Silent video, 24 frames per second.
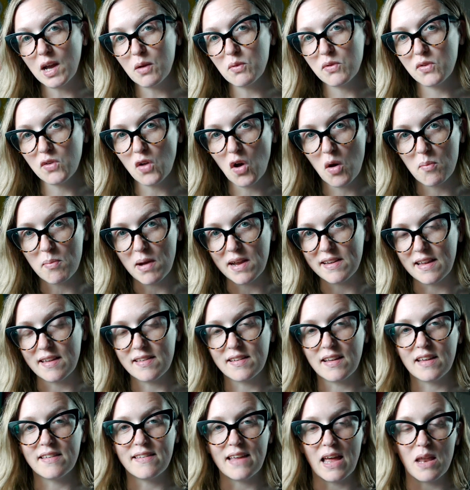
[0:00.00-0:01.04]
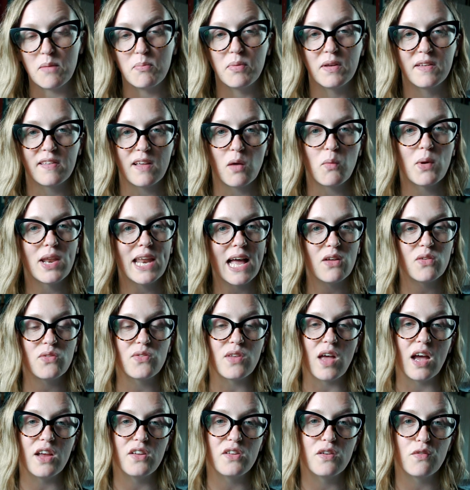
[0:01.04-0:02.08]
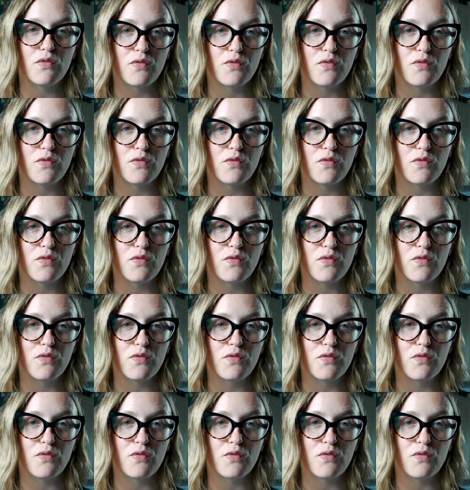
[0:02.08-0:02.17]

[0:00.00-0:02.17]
I was not at my desk at 10 because I went outside to